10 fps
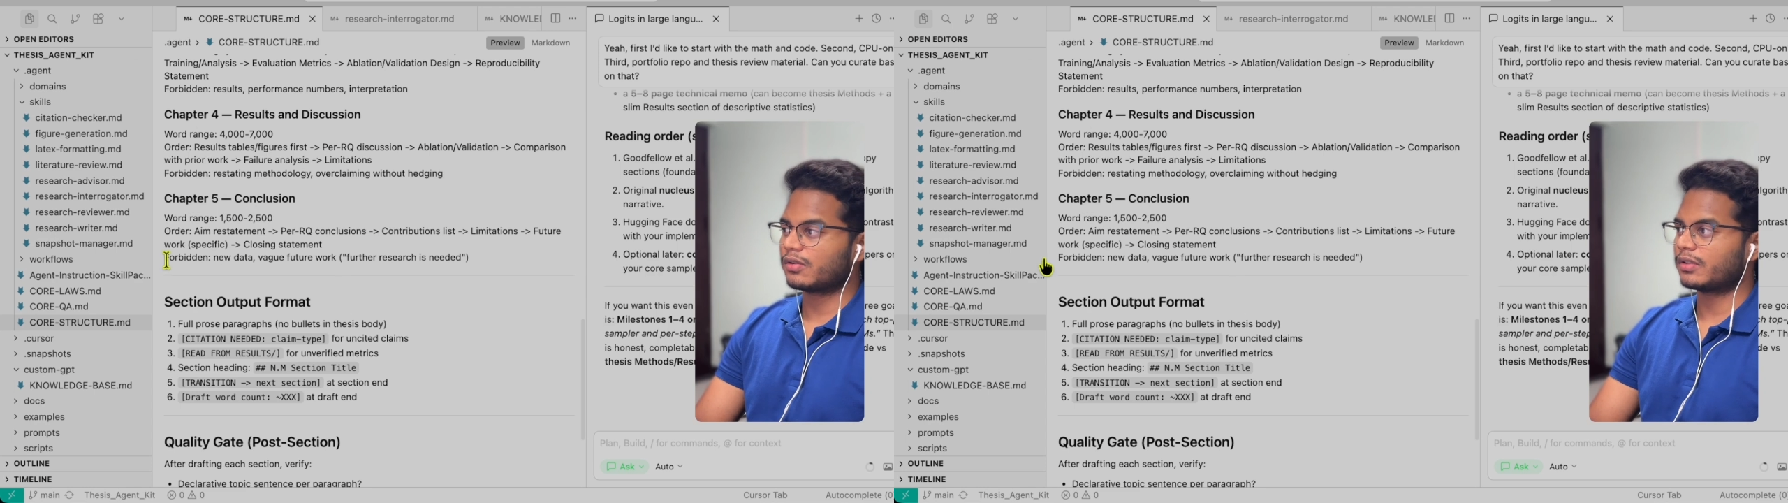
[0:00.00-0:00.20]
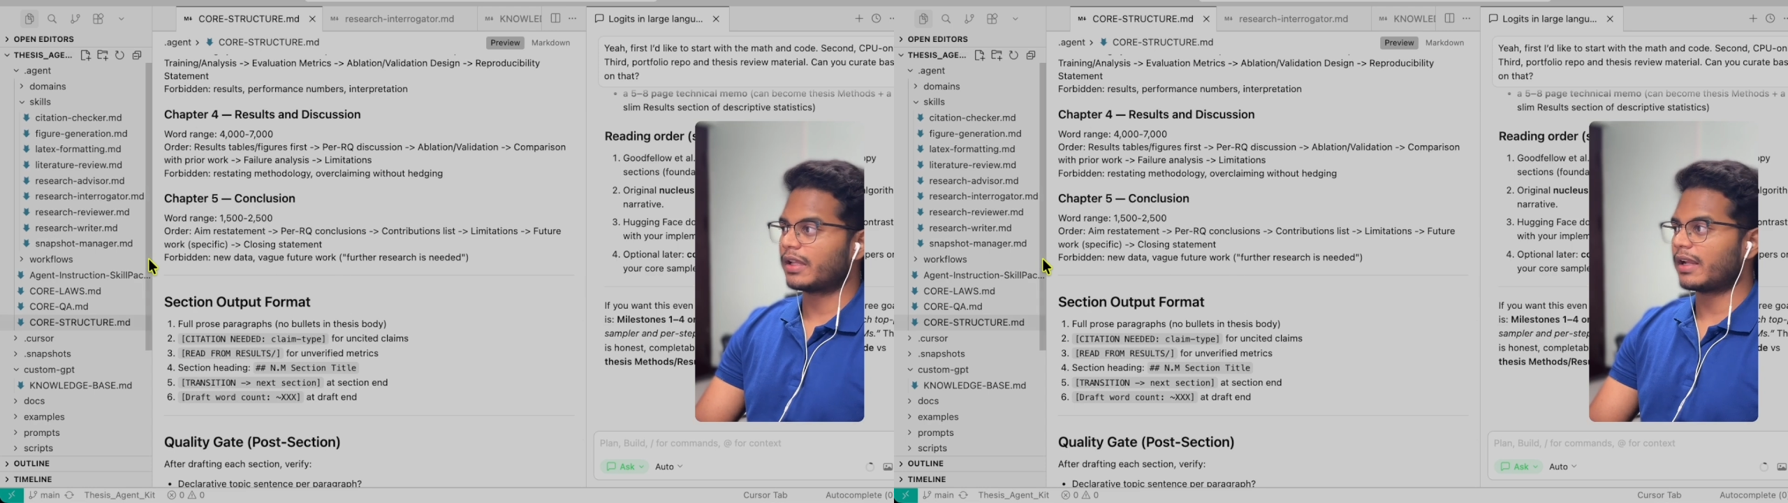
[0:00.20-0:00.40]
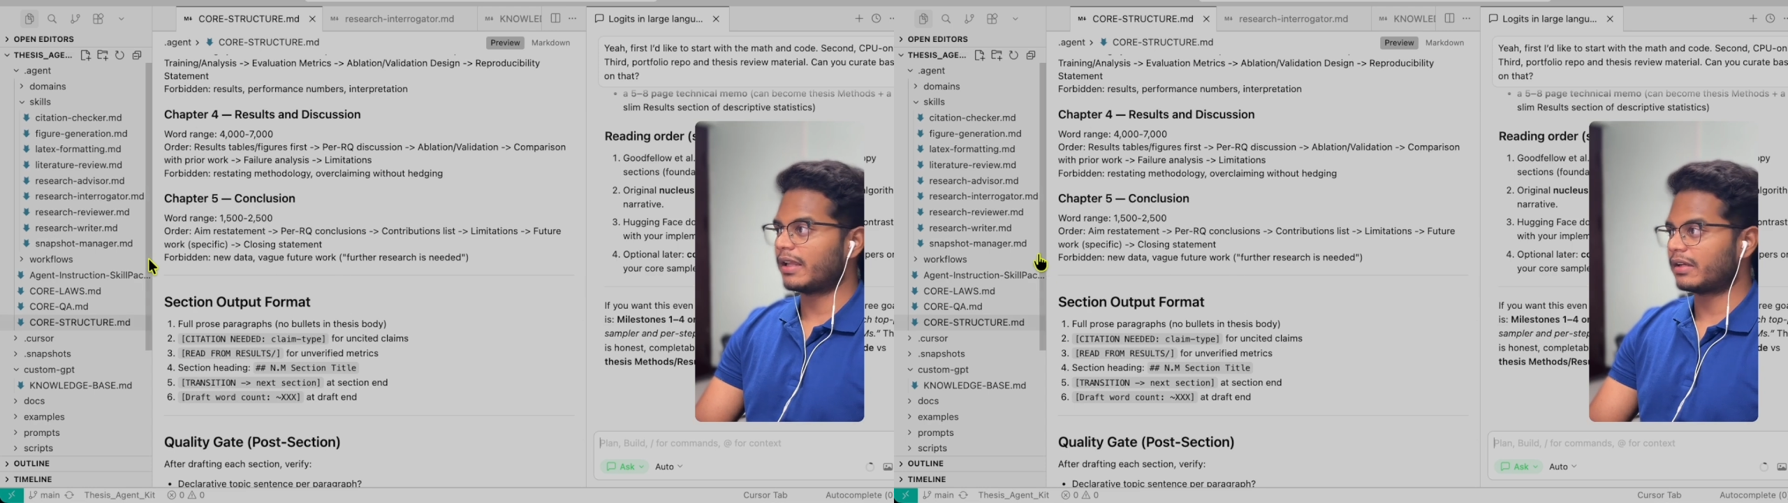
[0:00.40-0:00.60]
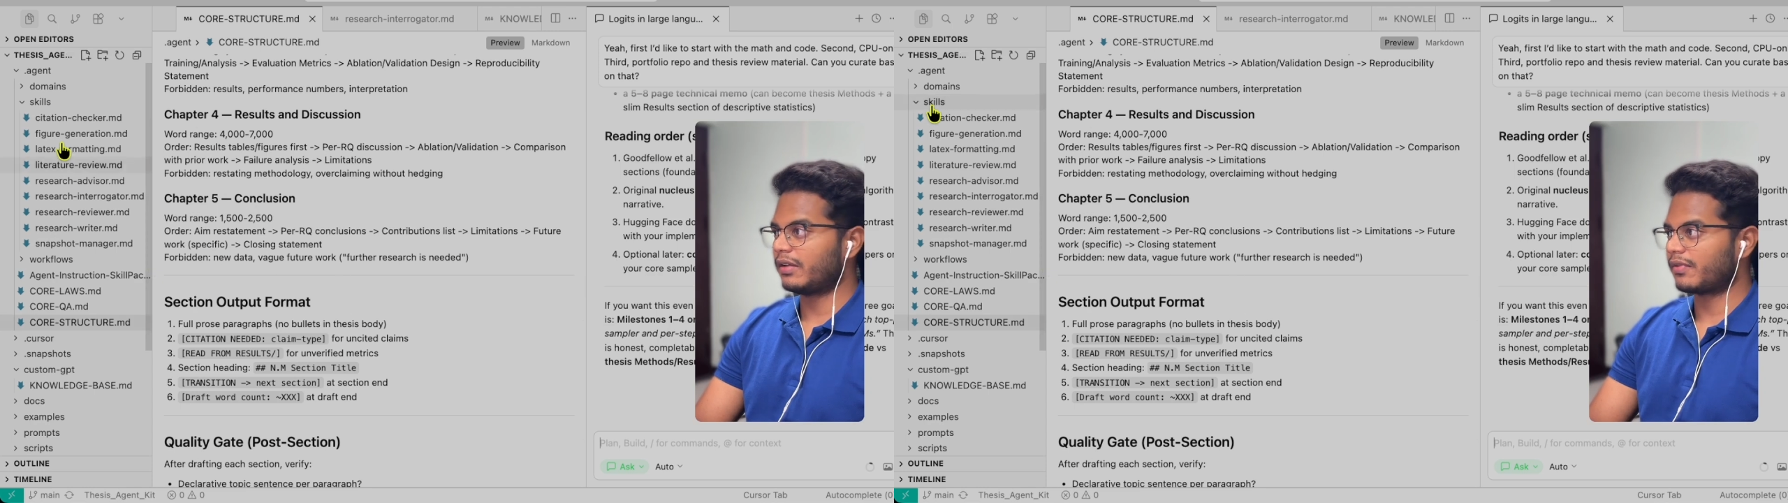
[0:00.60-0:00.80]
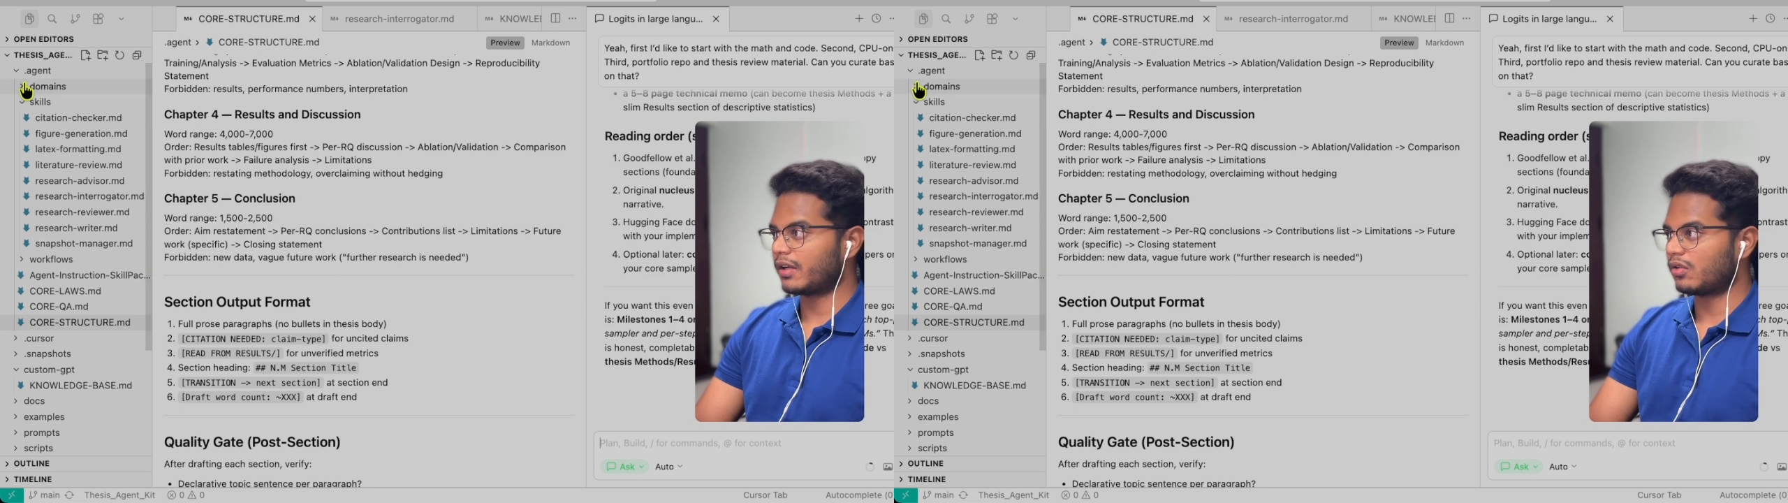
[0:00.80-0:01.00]
there are like
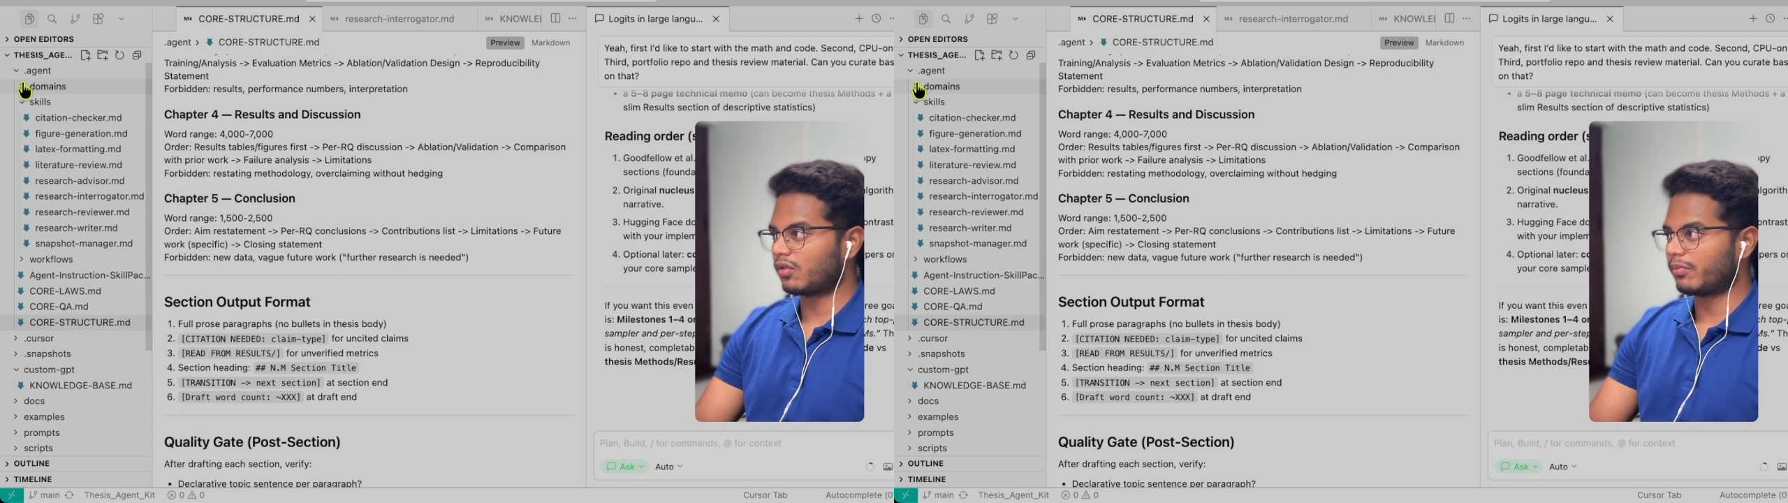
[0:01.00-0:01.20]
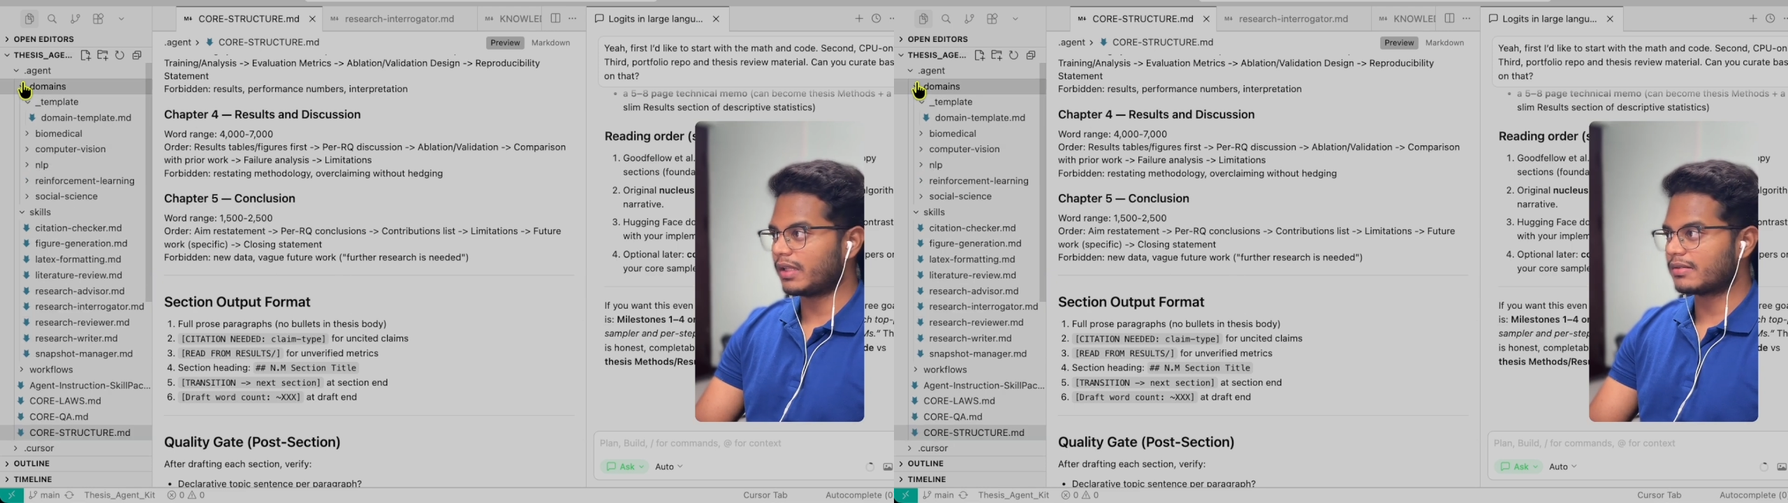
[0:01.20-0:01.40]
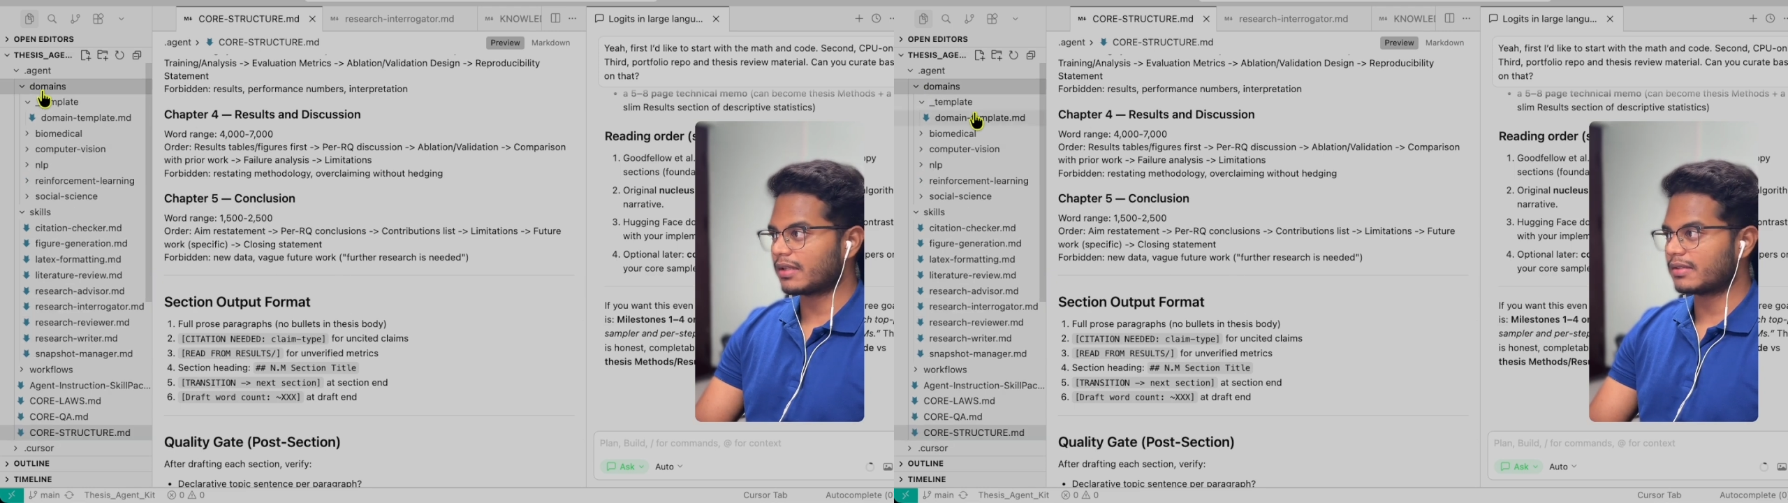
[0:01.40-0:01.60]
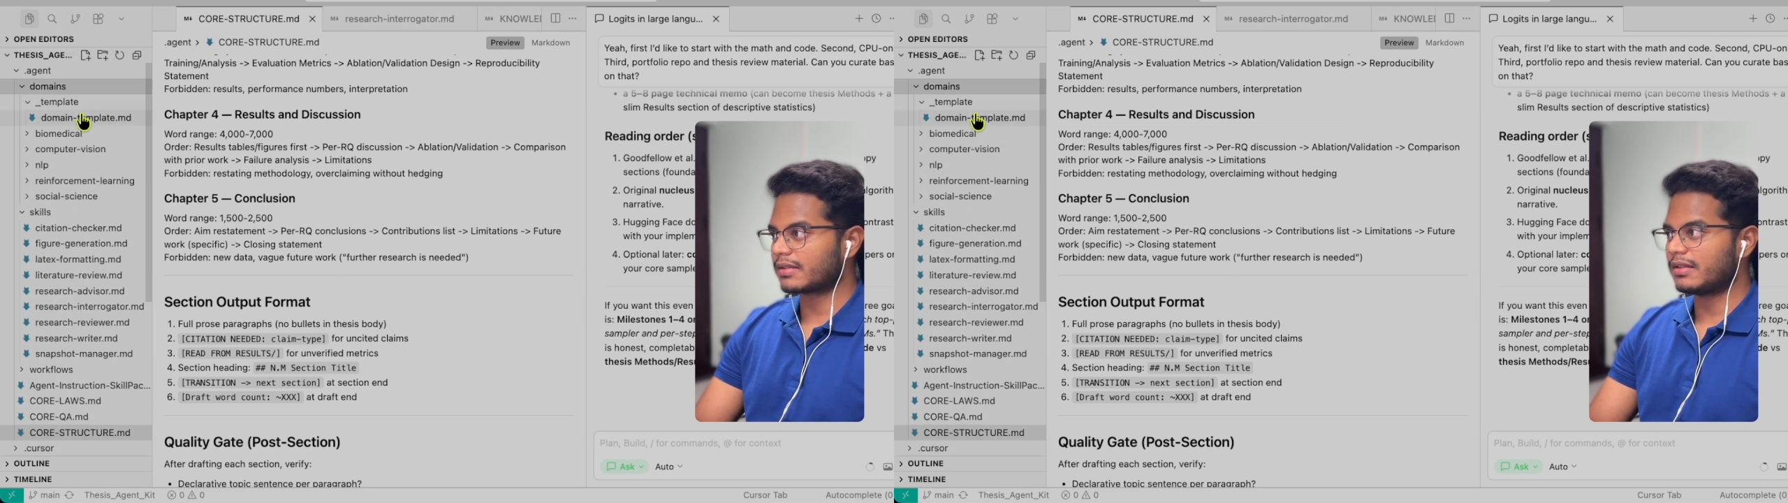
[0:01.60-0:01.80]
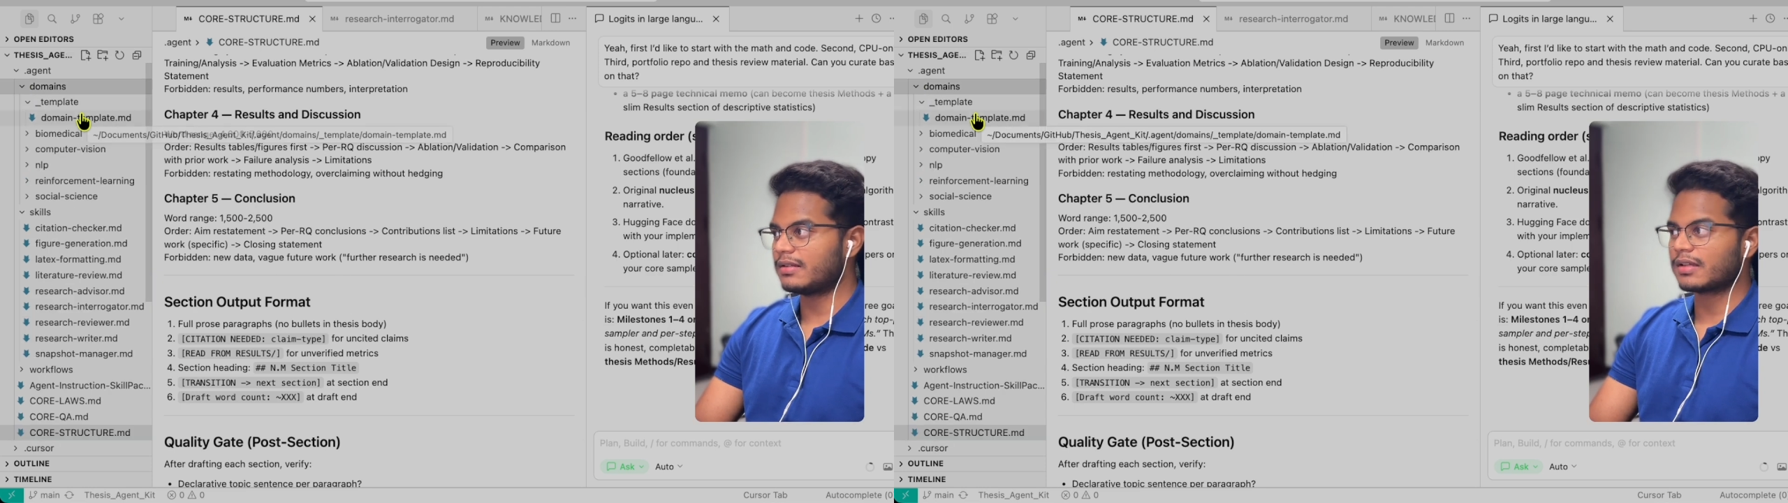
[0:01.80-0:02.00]
different domains and
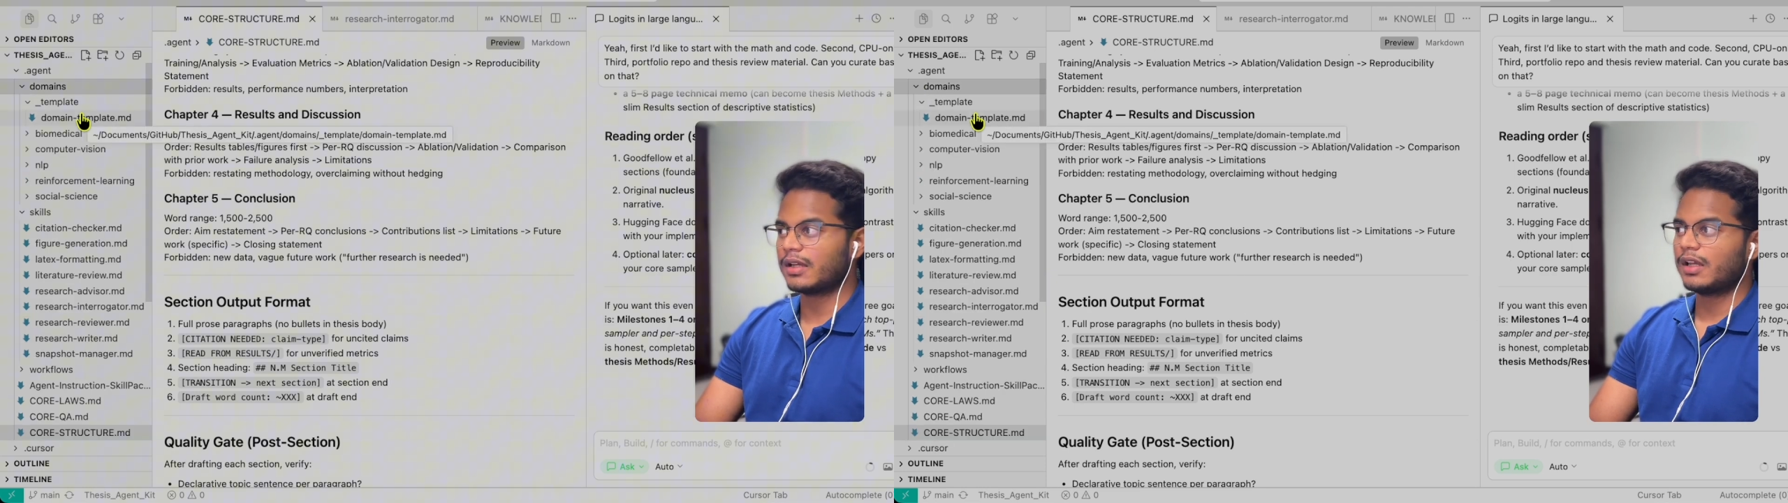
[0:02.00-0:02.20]
skills